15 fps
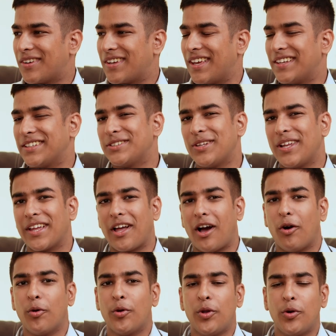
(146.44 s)
Okay. So like
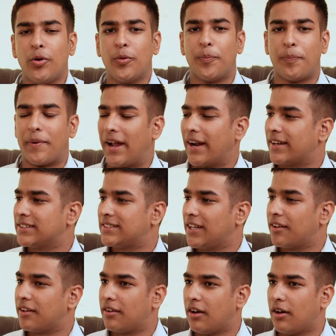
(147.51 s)
how do you practice?
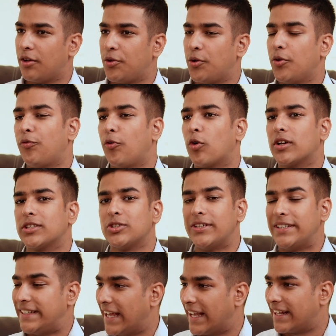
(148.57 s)
Like do you focus on
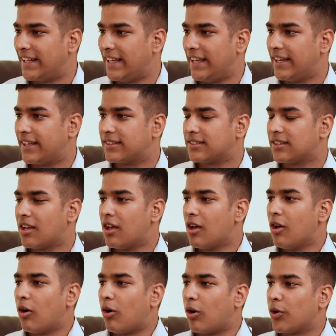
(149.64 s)
techniques
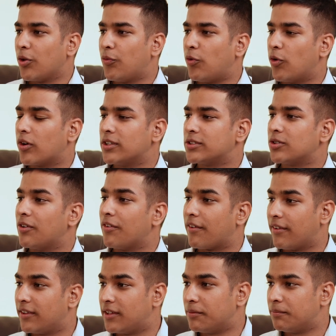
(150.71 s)
or you focus on
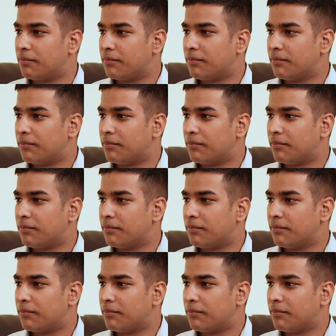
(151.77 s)
rhythm?